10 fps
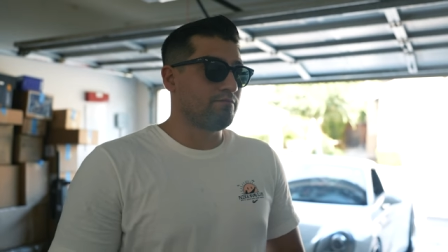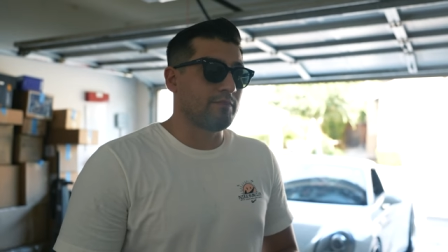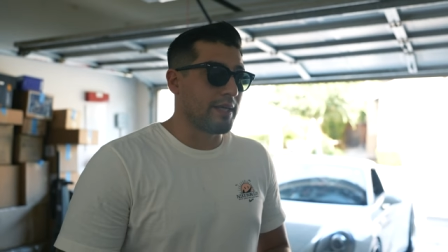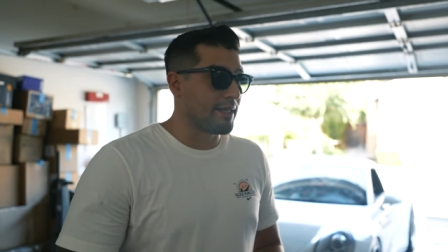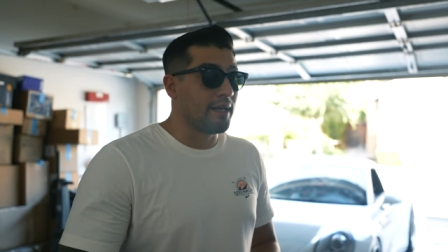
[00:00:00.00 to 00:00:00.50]

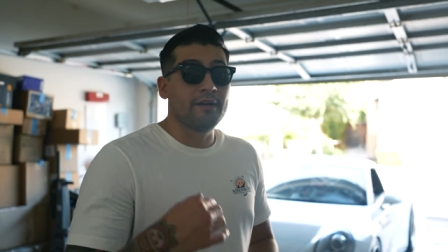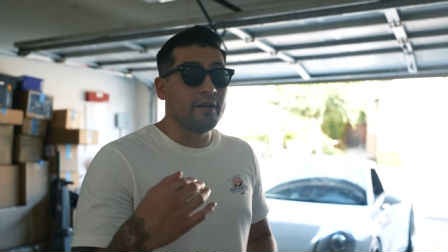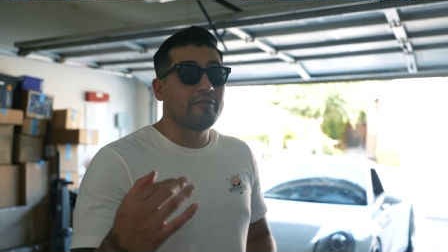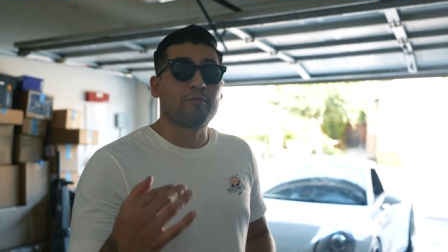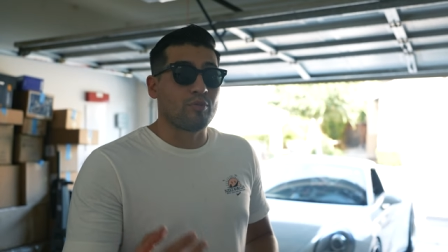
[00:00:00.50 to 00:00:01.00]
like
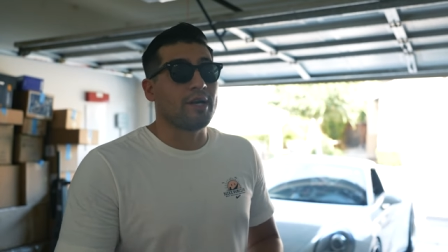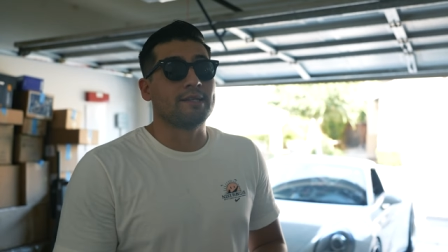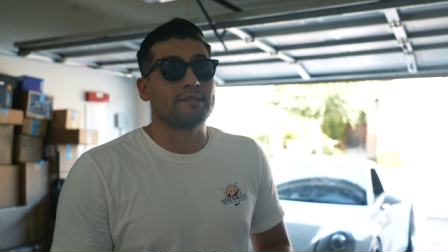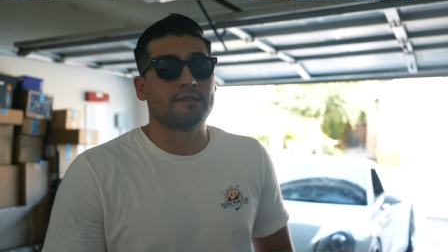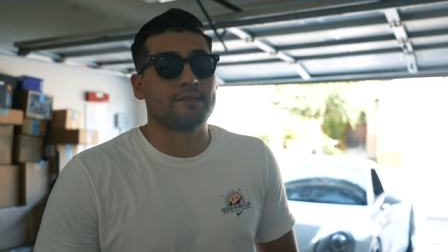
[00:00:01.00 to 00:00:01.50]
enough
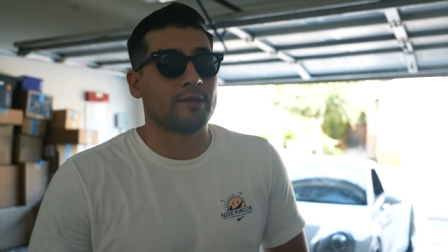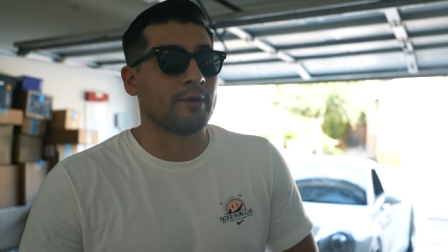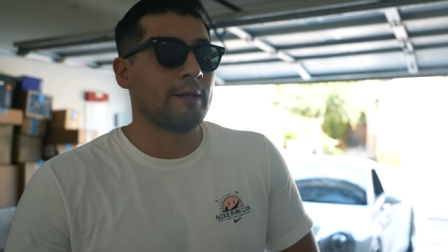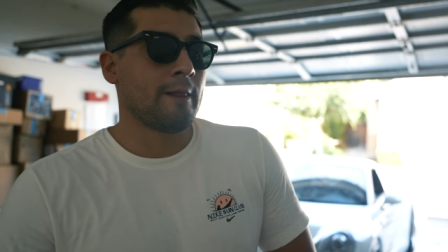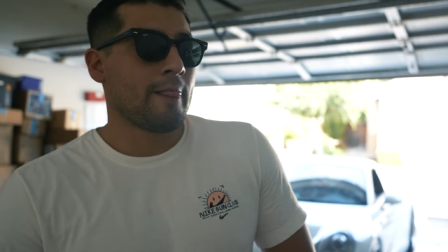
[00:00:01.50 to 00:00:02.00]
praise. So
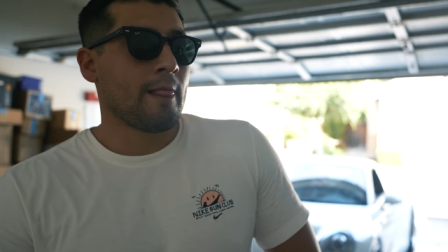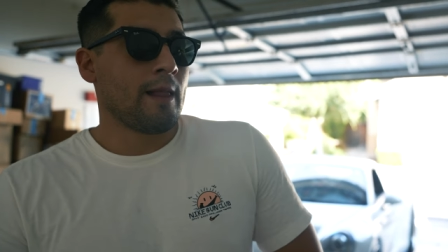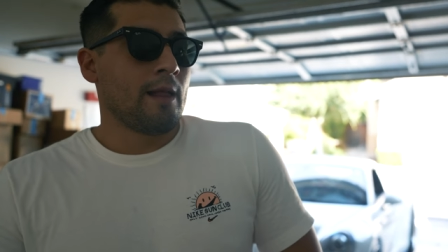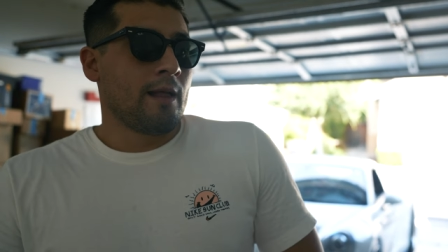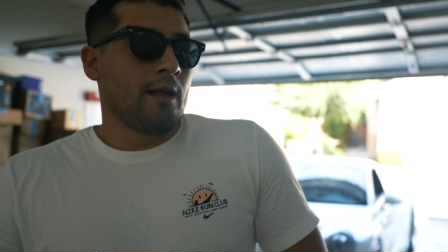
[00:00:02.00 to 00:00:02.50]

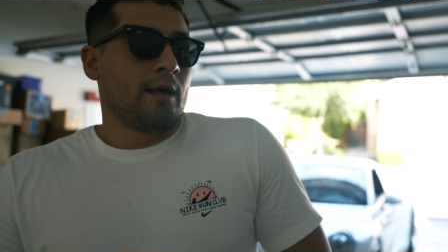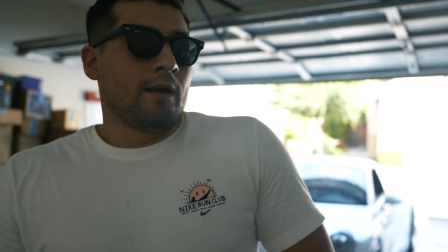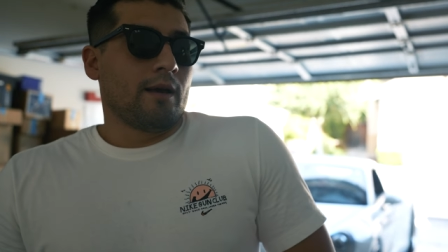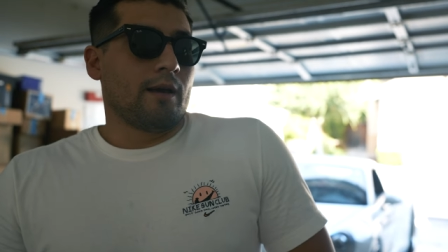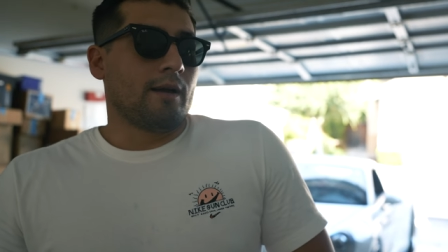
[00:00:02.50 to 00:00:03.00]

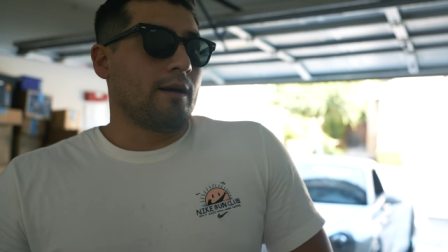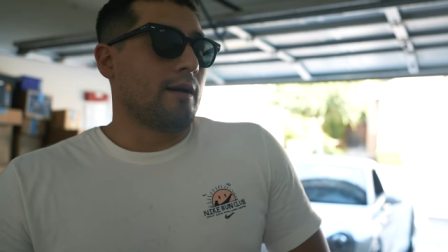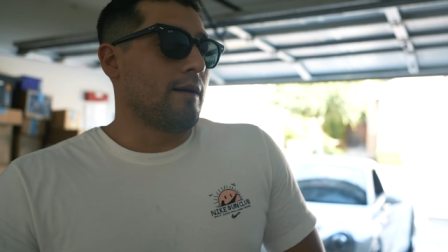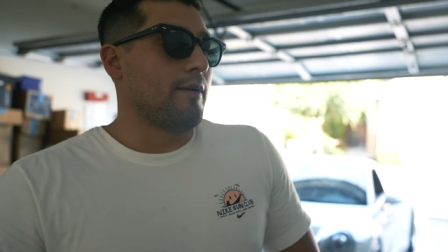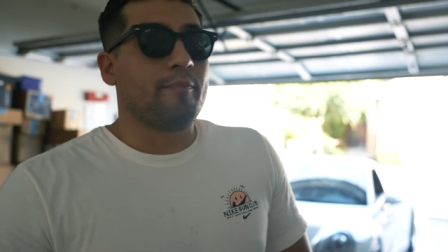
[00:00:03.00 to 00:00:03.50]

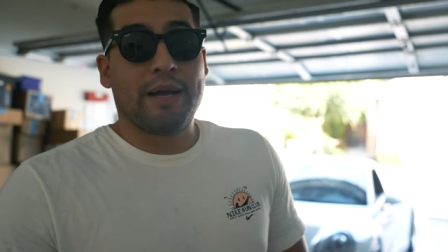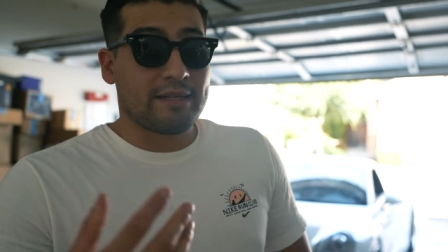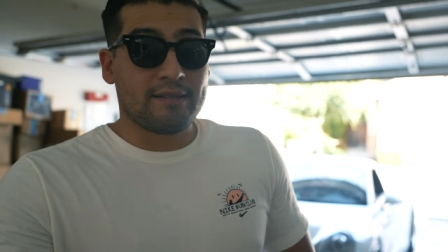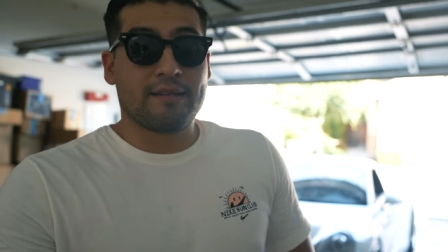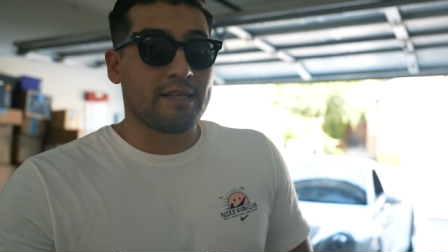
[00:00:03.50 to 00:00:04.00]
uh,
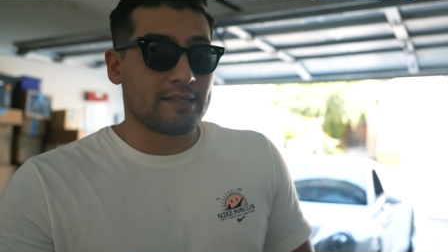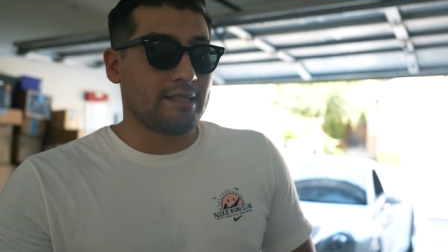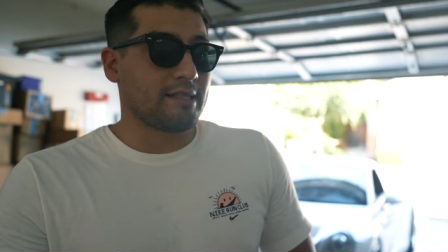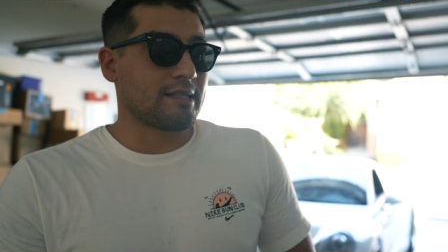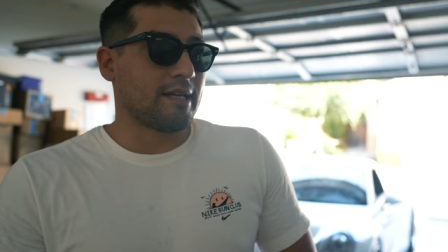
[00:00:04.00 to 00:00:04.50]
back to the things I
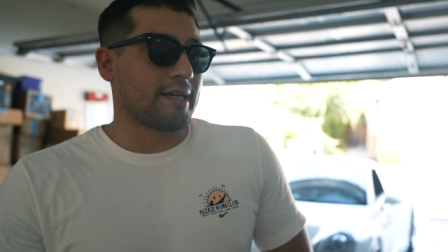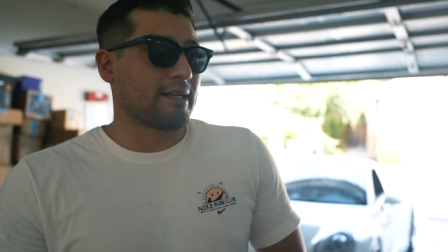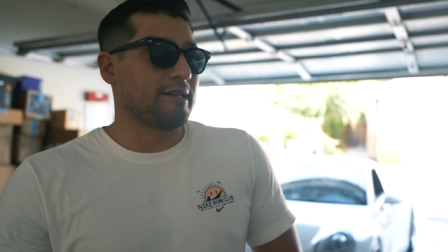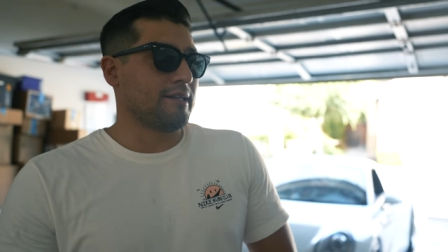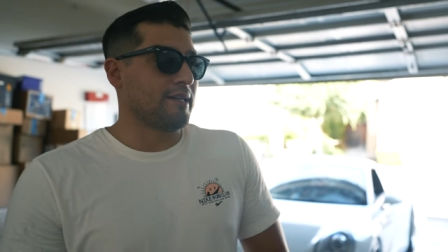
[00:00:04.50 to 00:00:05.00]
dislike,
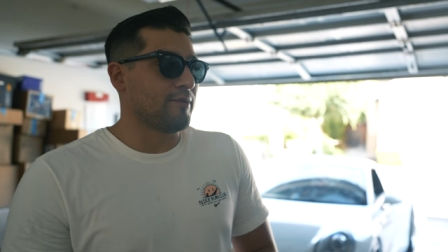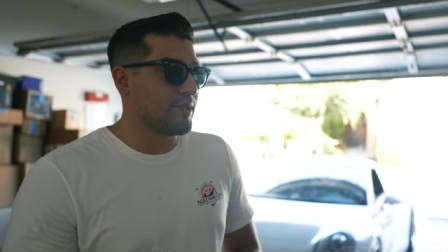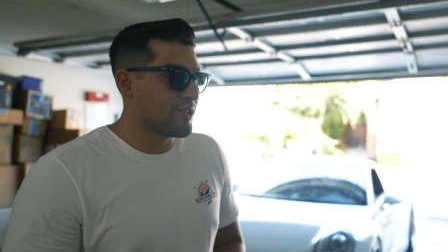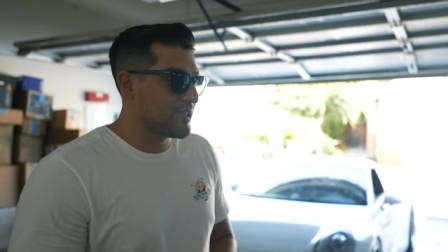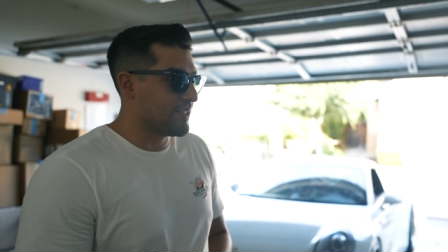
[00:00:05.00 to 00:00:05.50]

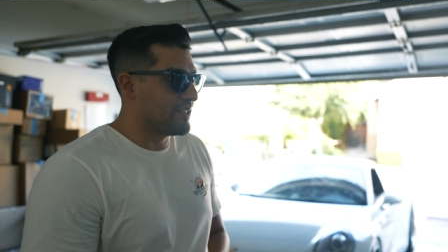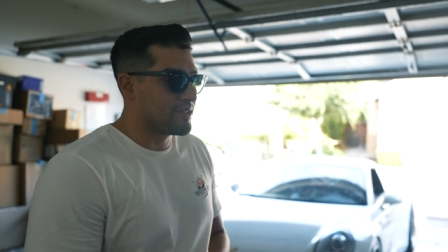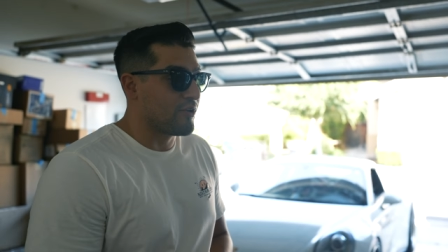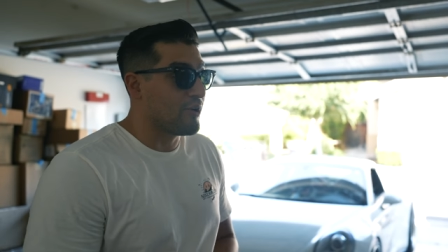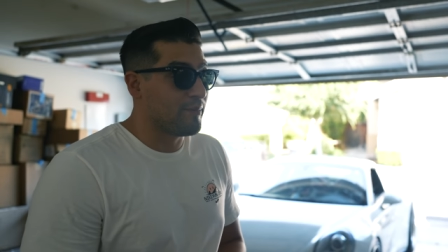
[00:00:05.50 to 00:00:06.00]
which it's
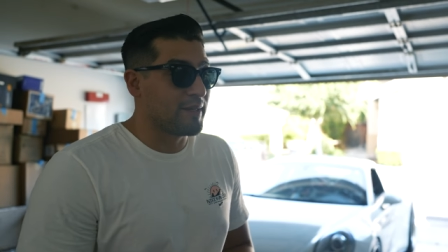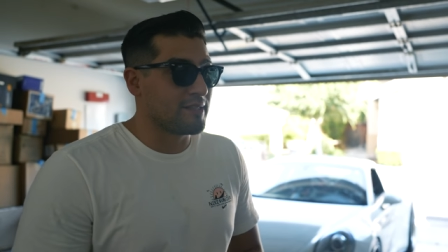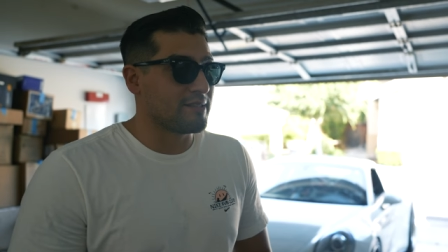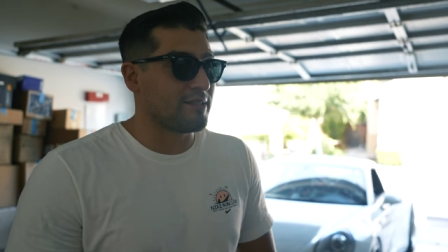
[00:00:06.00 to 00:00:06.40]
hard because